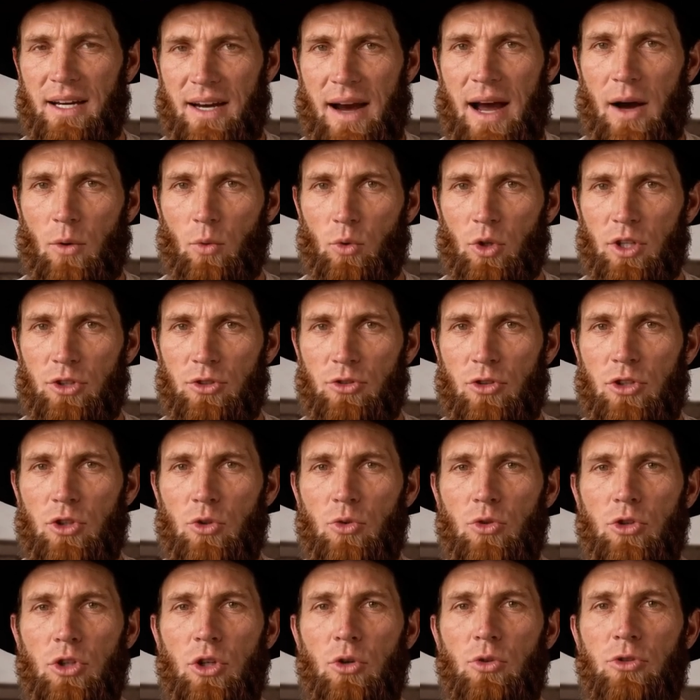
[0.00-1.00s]
and whether
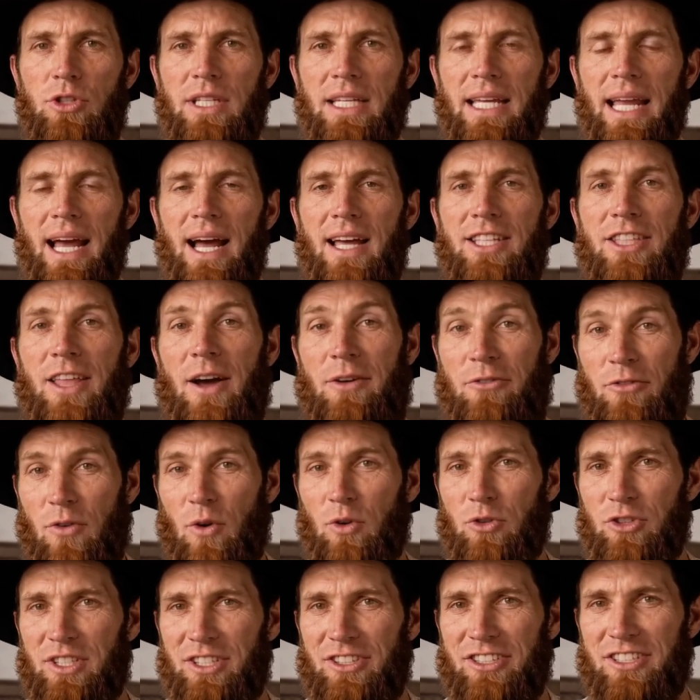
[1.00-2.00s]
you knew the gasket
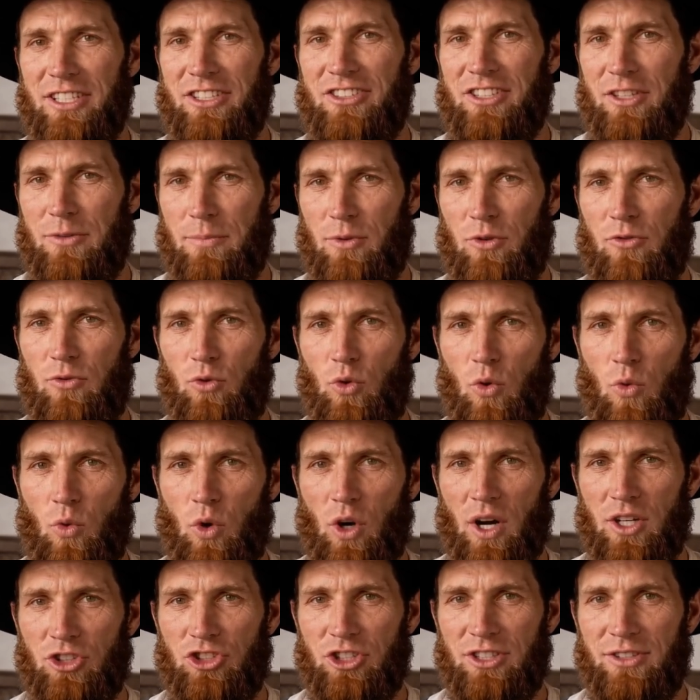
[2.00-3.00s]
fold existed before
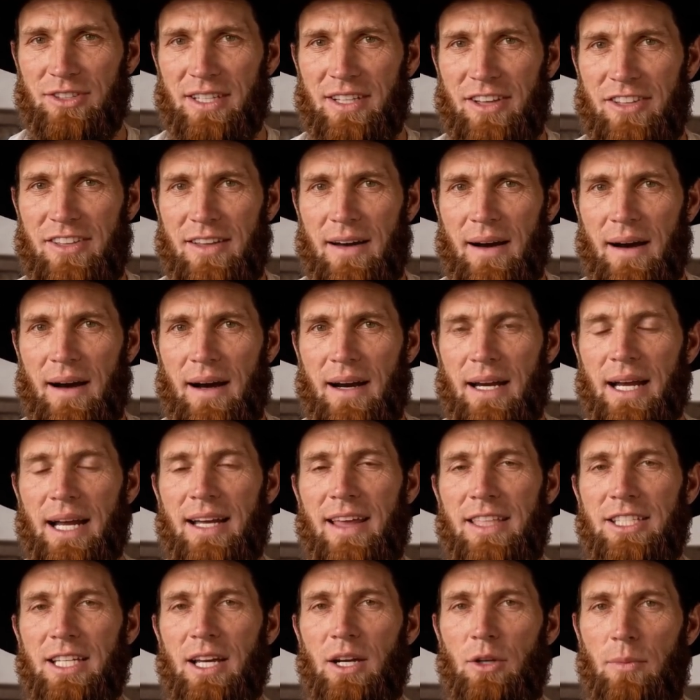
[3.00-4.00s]
watching this,
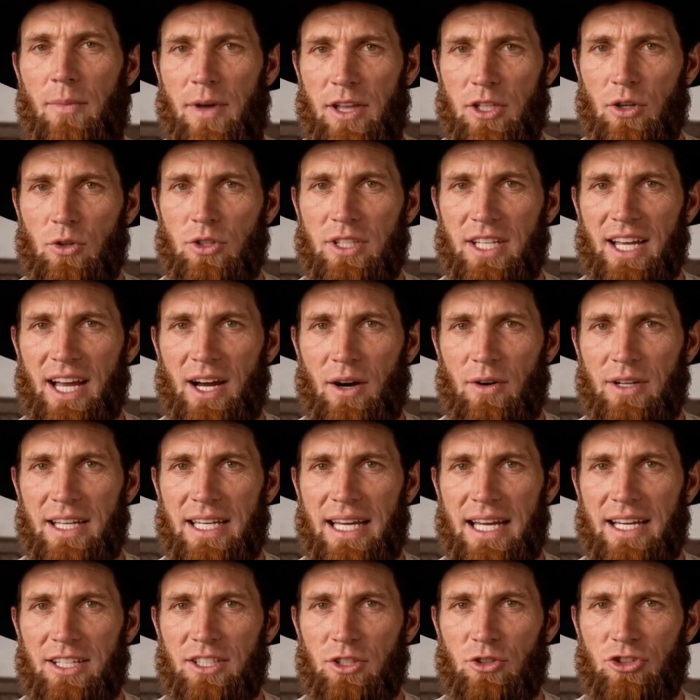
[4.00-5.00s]
and tell me your
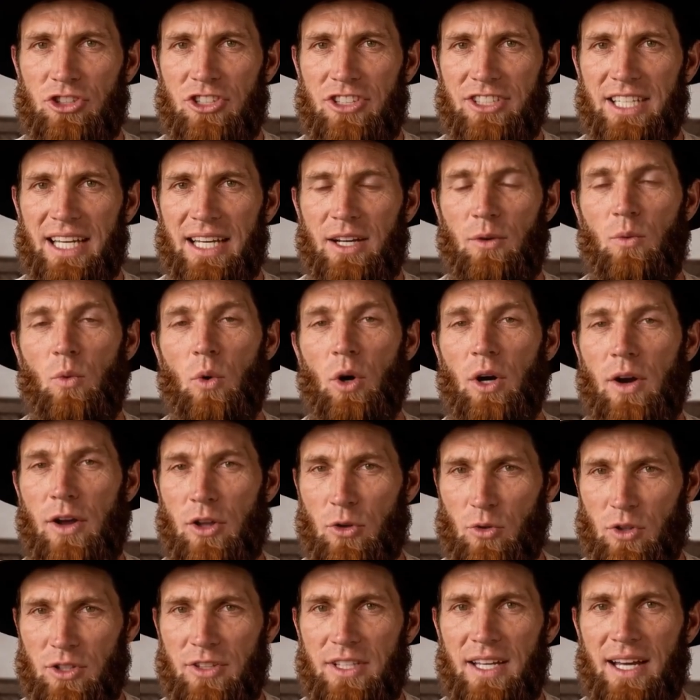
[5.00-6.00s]
county and your state while
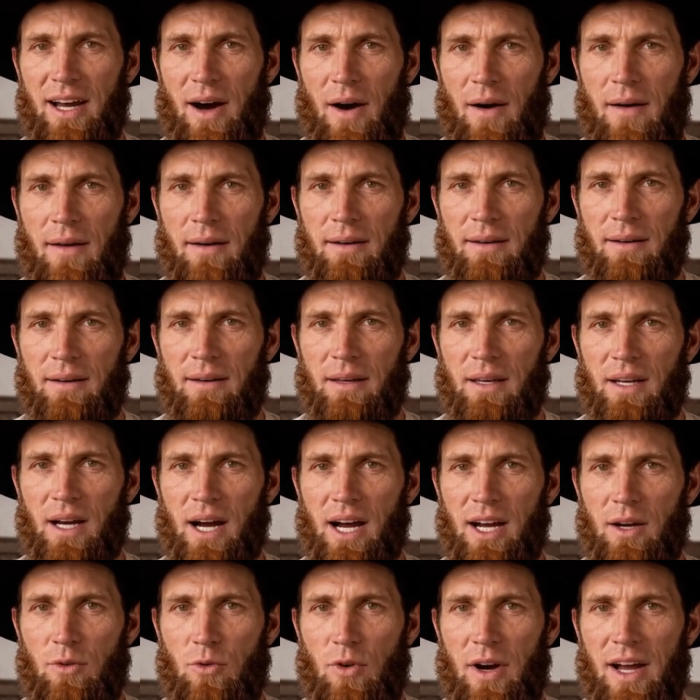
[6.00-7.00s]
you are there.
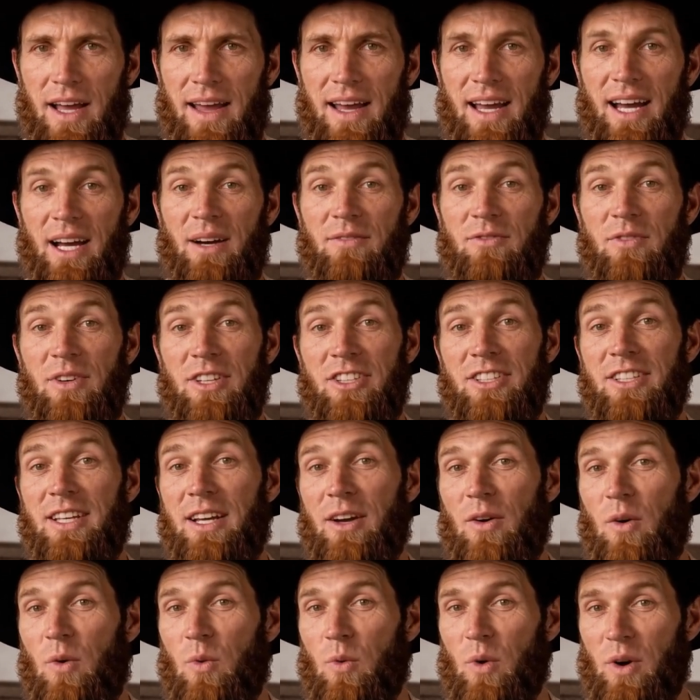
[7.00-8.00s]
I read every
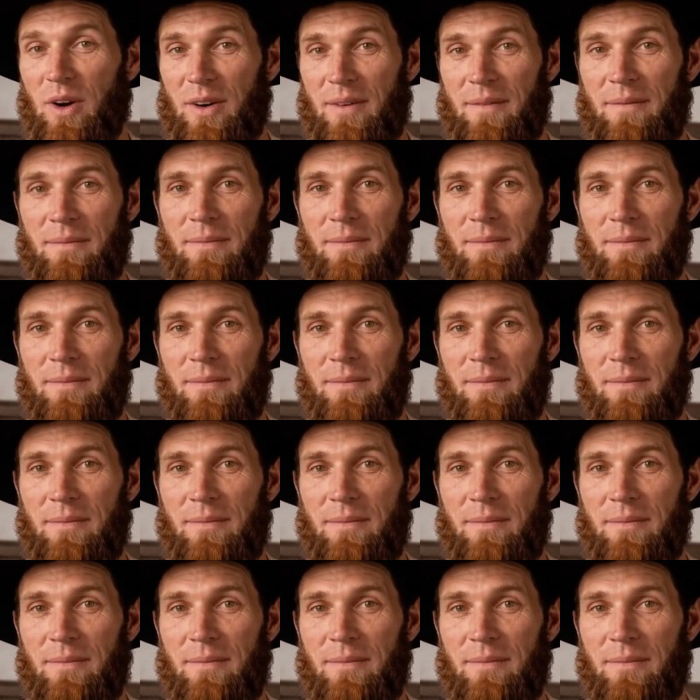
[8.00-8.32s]
single one.